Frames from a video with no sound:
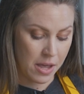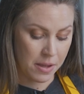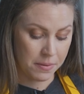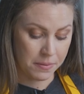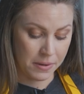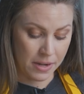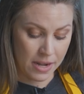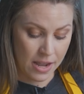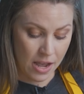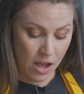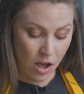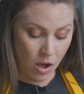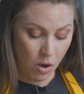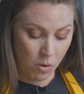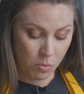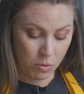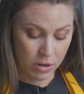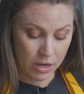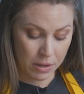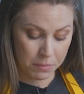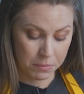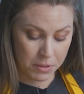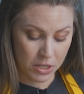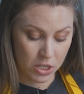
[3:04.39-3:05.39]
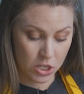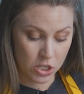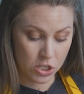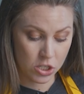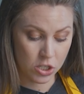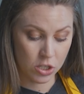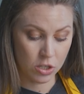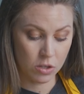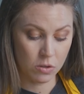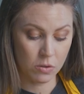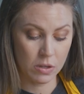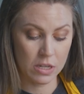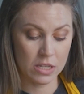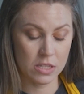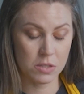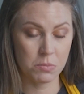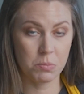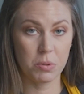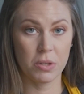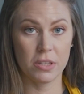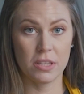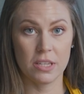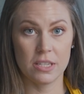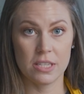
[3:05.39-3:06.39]
Now what I'm gonna do is
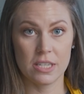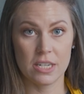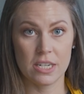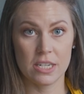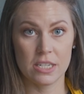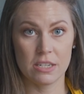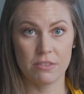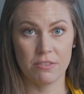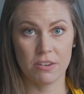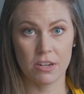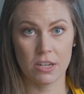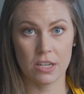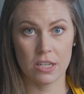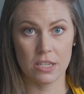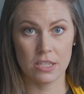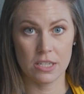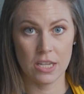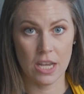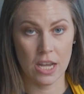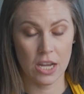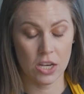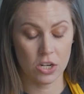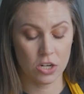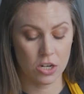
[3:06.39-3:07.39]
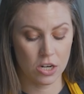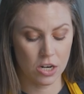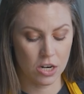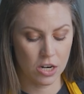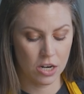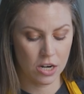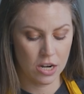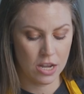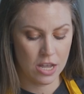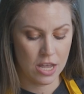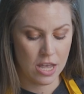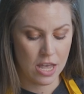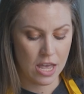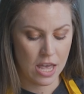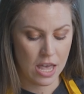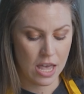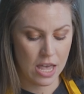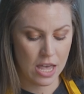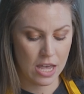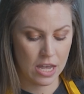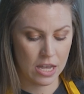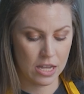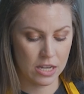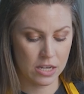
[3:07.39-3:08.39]
put this in a different container
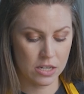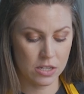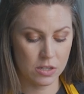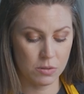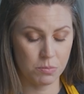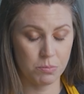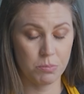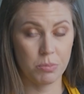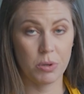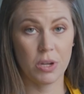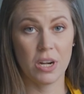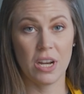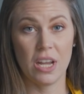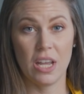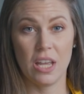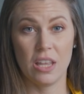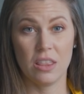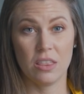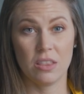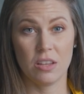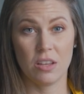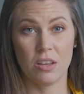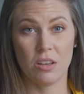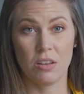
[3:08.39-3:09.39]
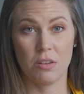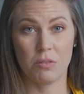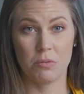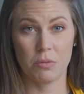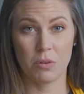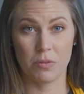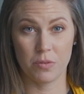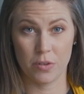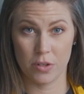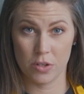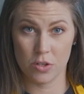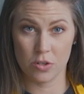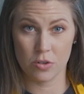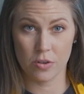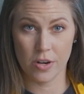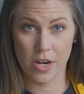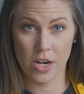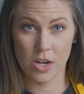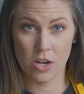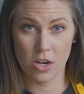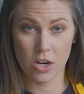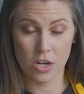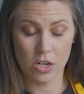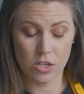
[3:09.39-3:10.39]
and put it in the
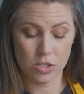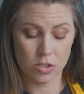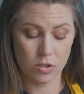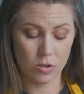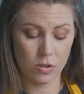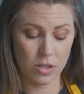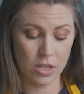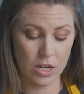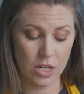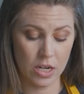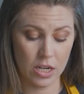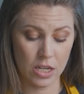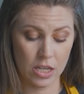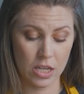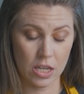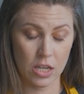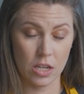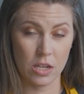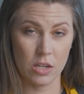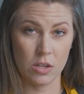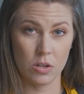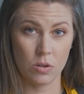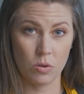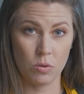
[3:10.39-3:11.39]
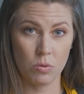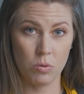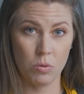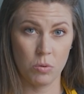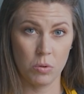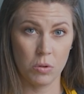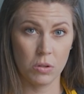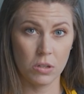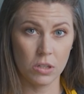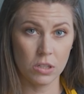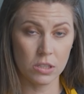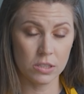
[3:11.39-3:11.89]
refrigerator so that it can cool